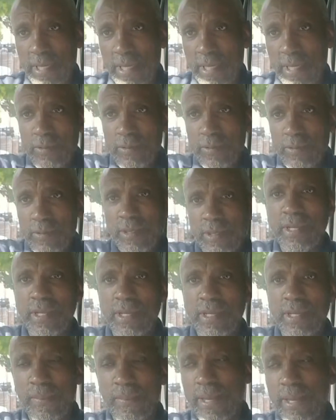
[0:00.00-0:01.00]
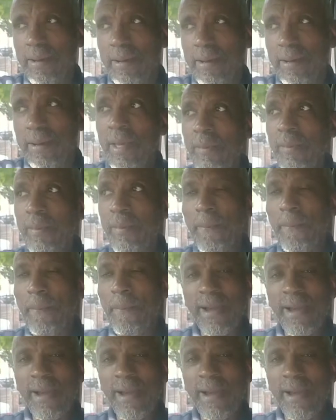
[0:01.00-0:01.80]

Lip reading: what he's talking about. But apparently